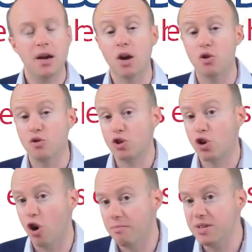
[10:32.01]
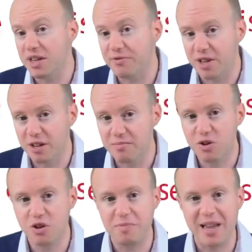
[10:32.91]
A good comedy film
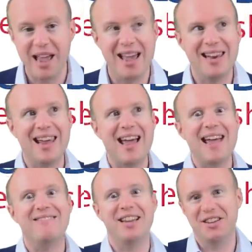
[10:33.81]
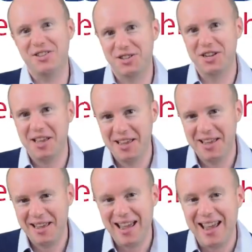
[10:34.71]
could be hilarious.
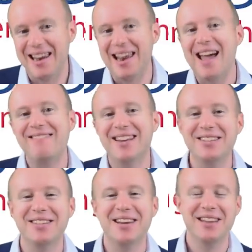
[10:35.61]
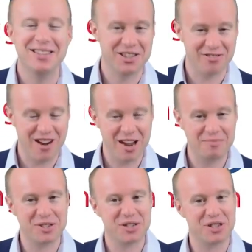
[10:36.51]
Hilarious
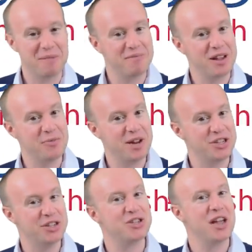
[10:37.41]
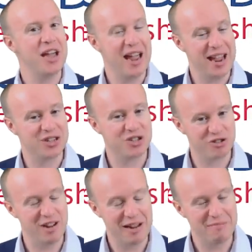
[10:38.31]
describes something which is
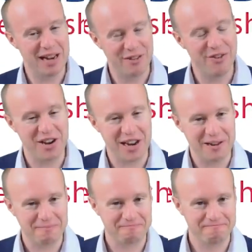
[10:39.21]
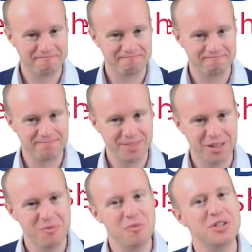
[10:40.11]
extremely funny.
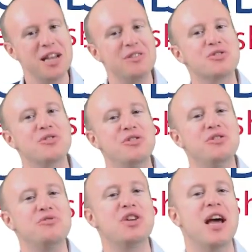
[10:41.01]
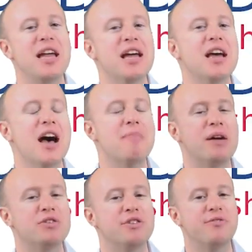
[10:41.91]
What else could you say
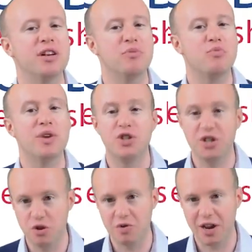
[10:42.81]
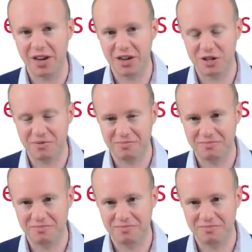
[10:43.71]
about a film which you liked?